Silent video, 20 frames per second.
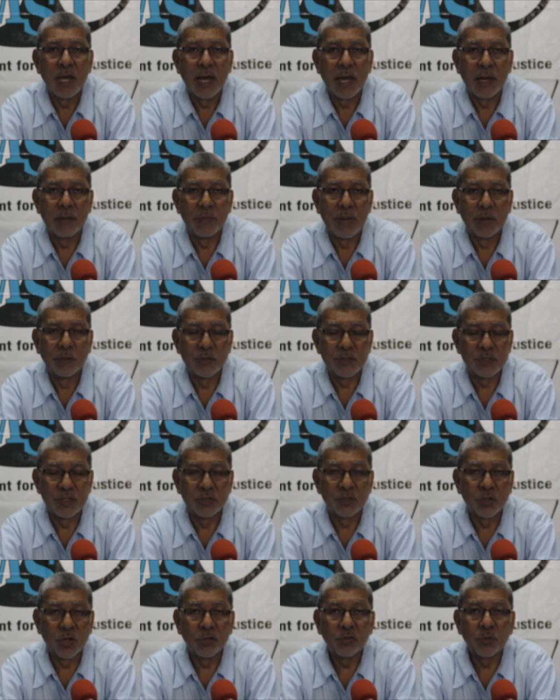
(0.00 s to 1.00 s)
Um, I was
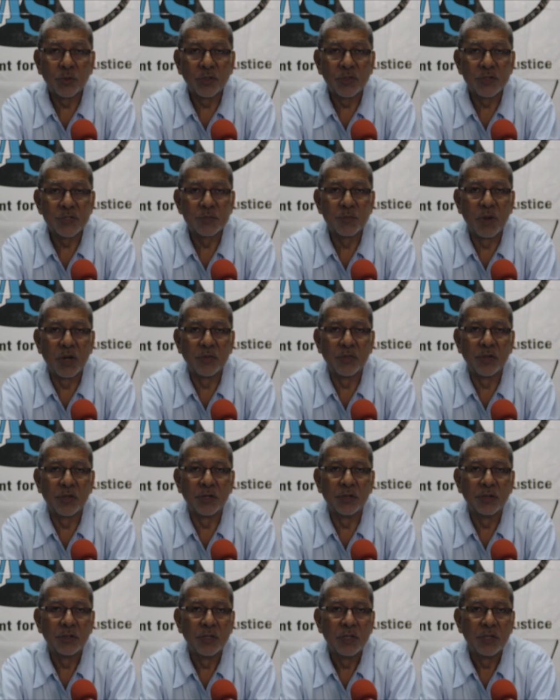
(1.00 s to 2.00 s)
in touch with his
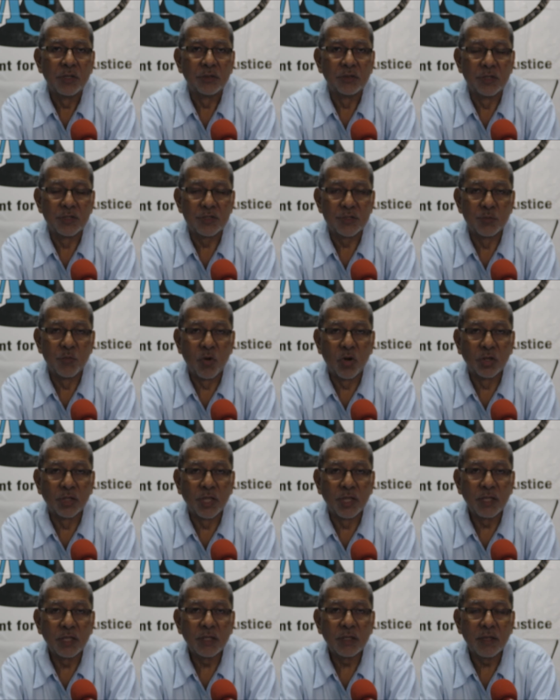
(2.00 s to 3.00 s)
mother this
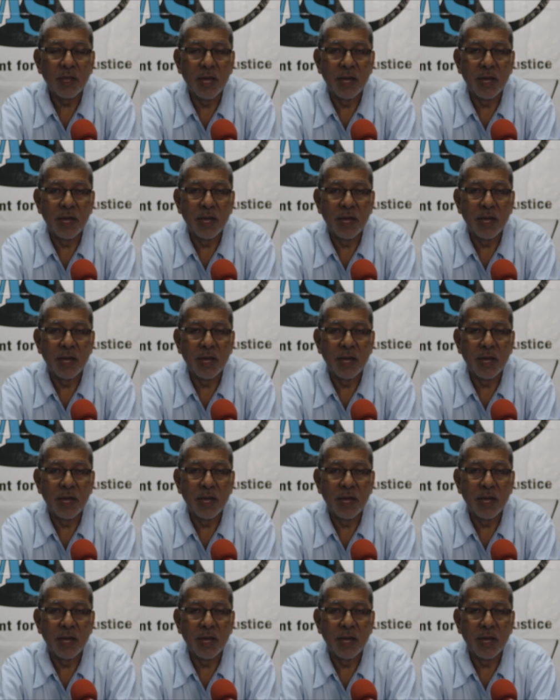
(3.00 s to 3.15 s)
morning.